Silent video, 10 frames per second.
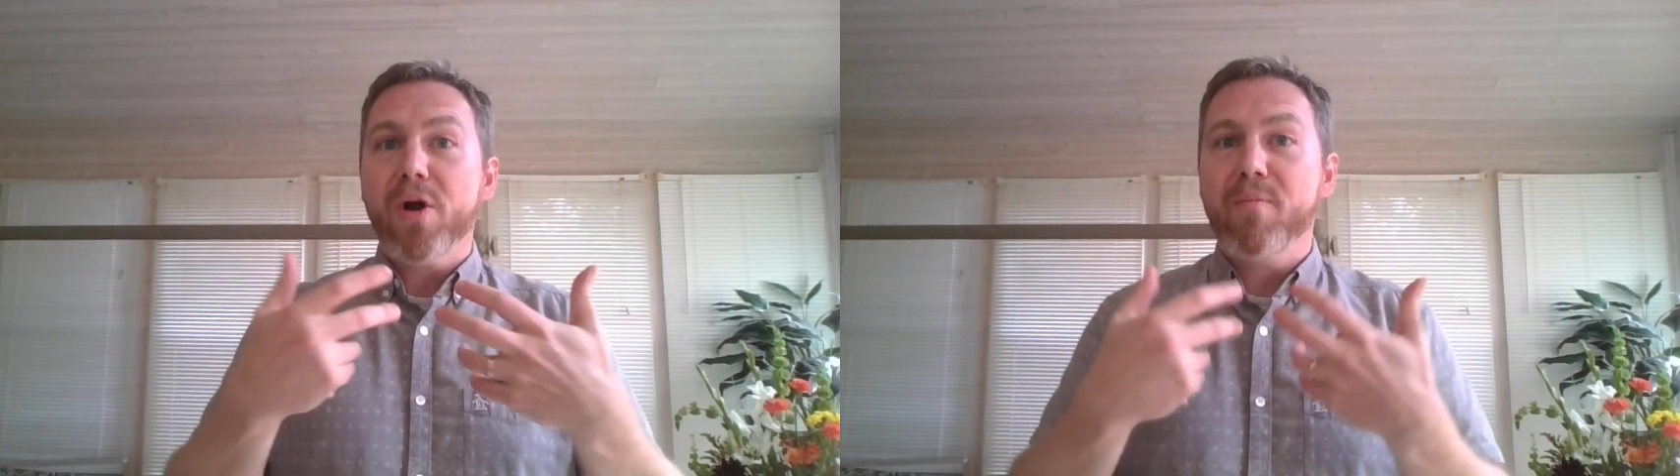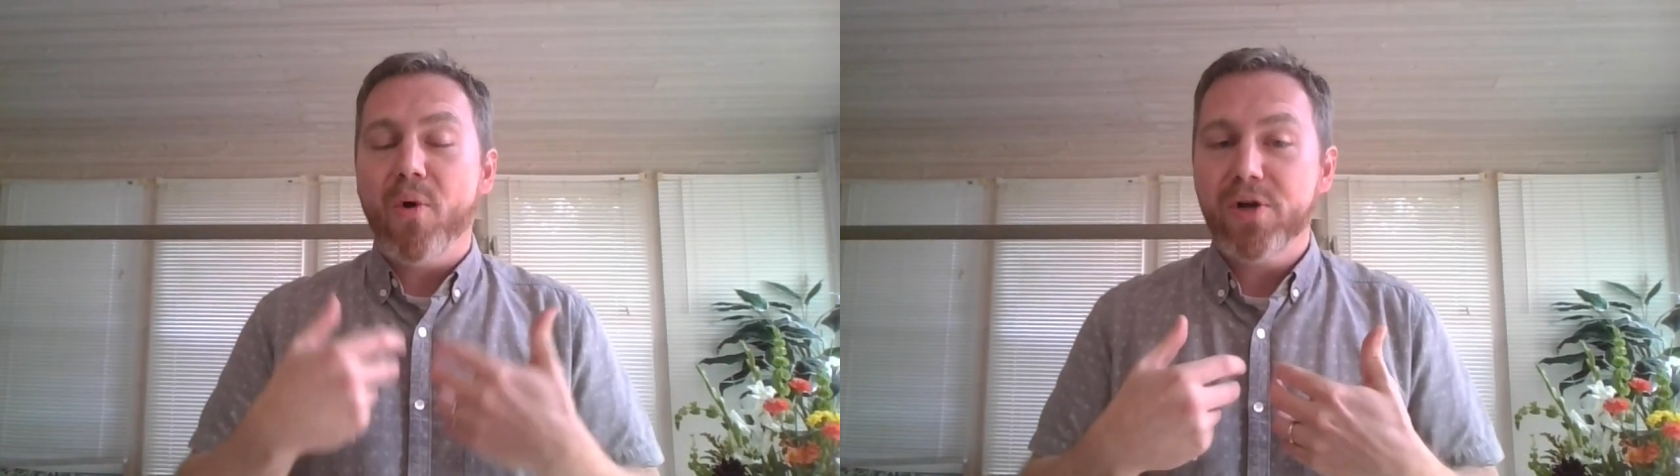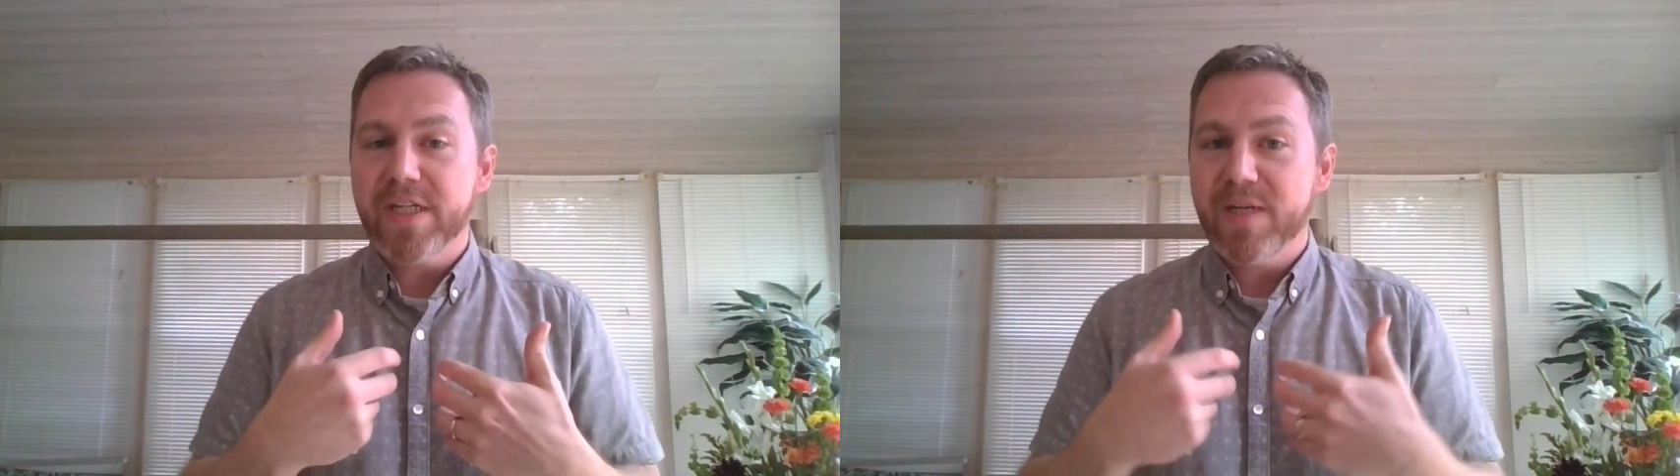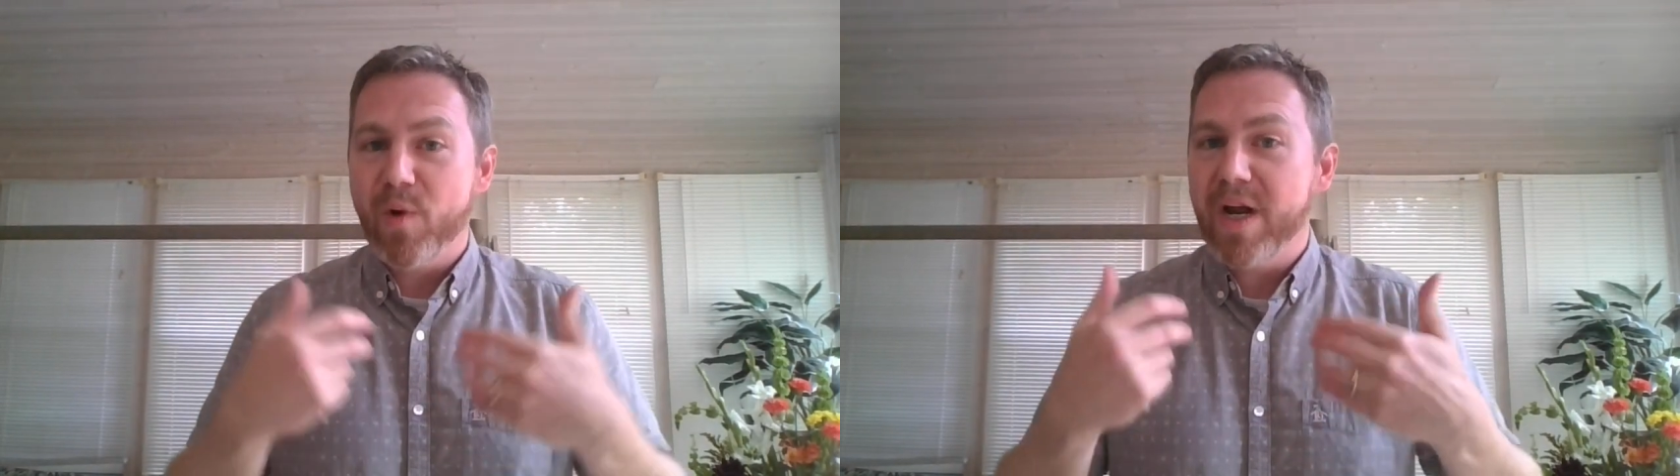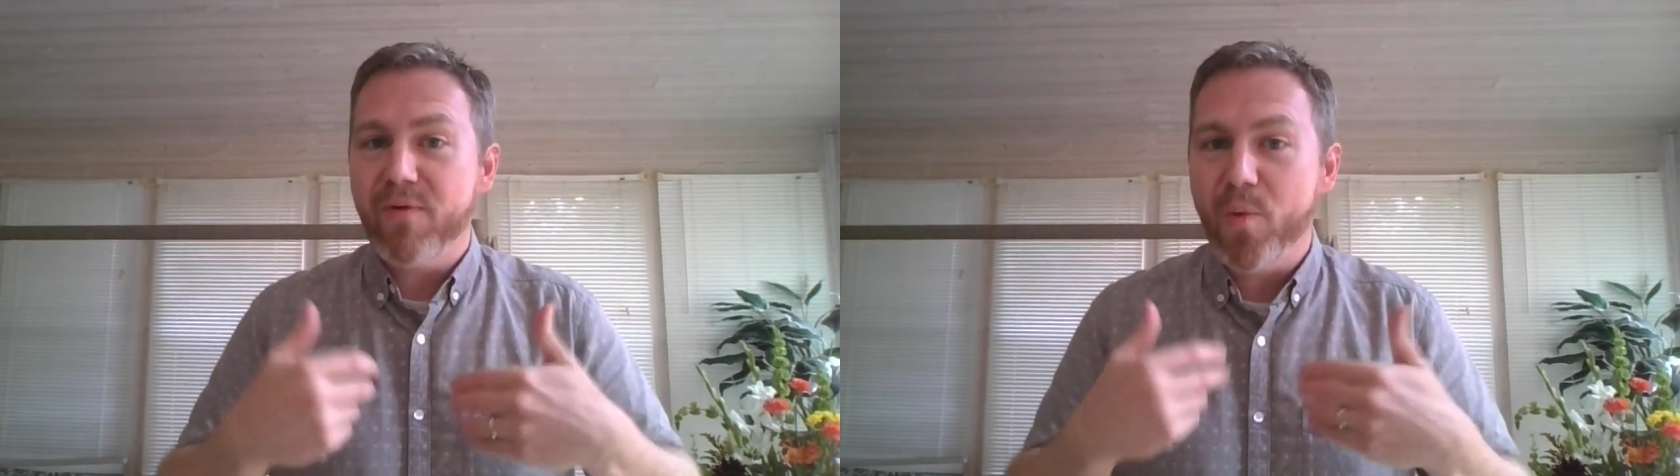important than
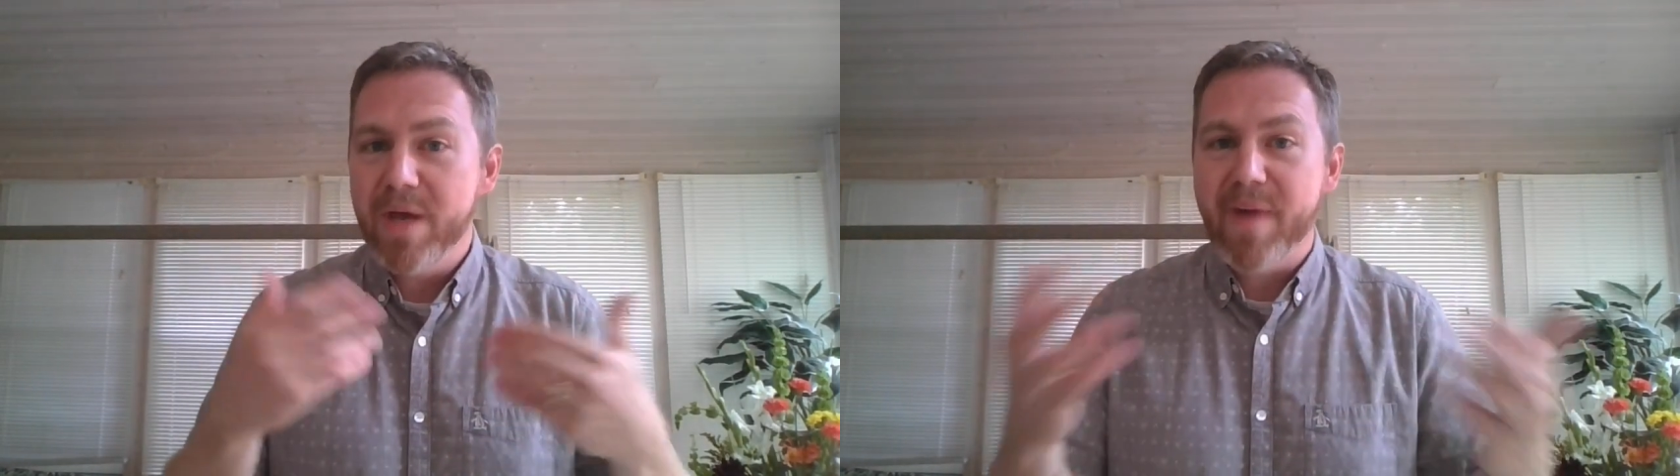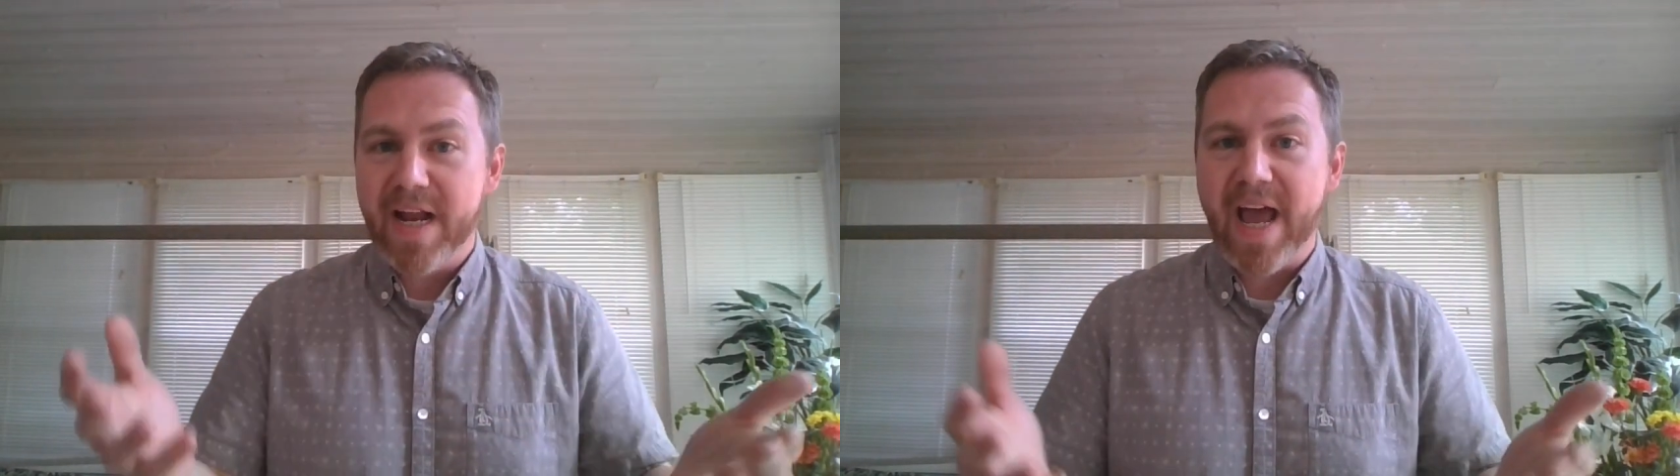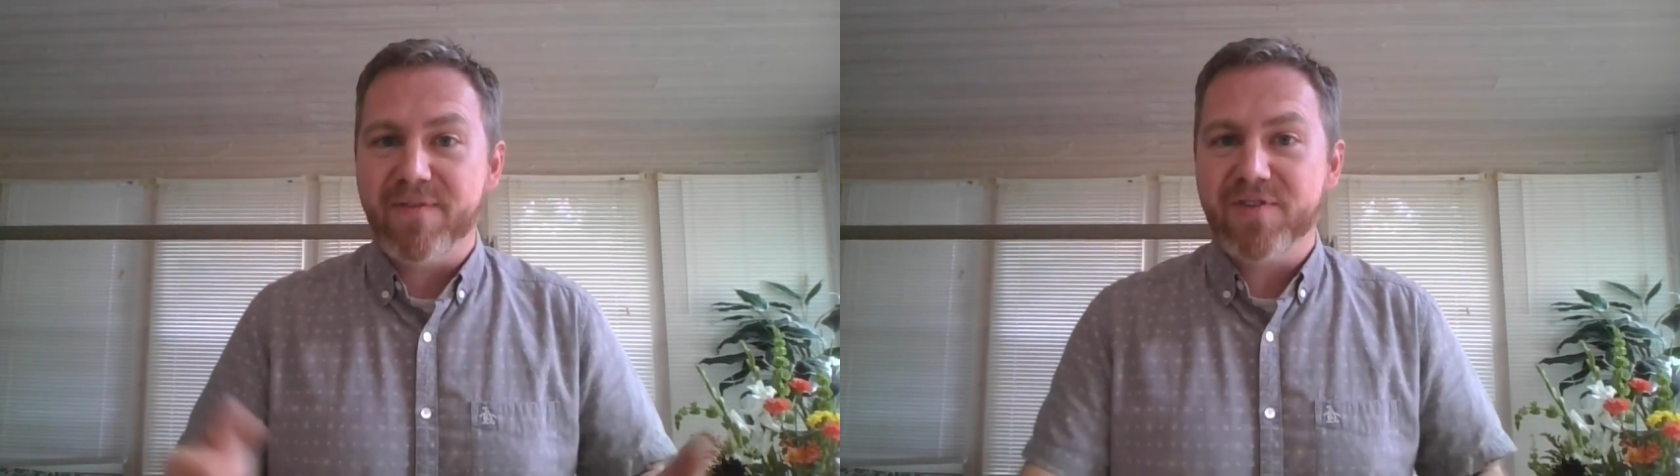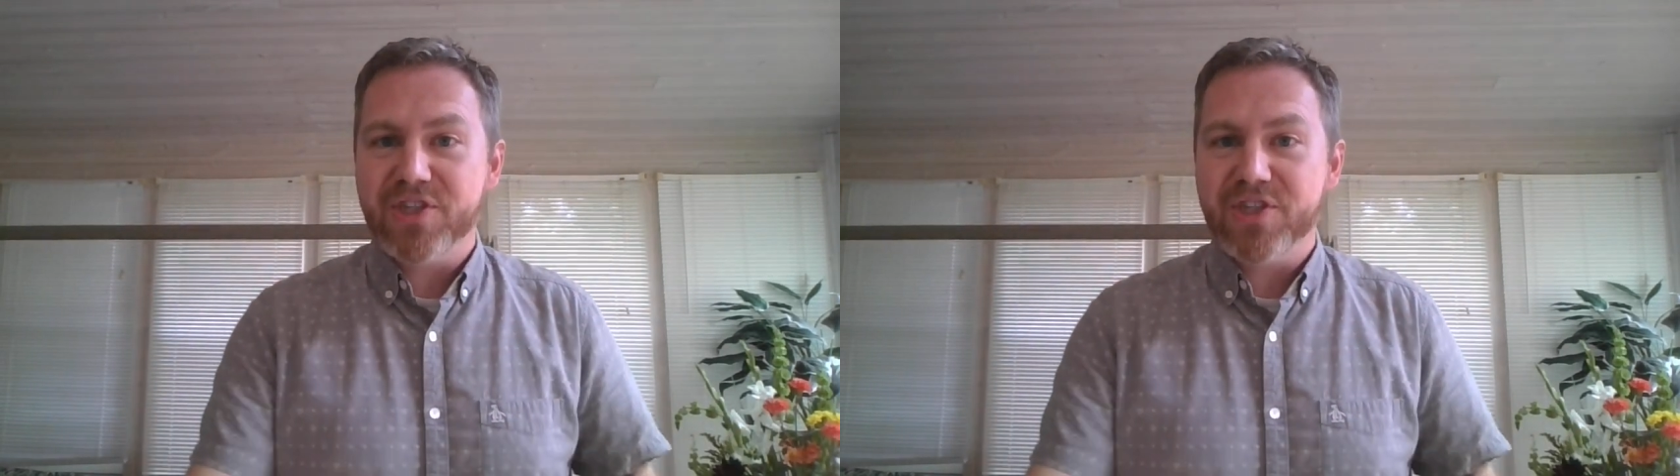whatever we might have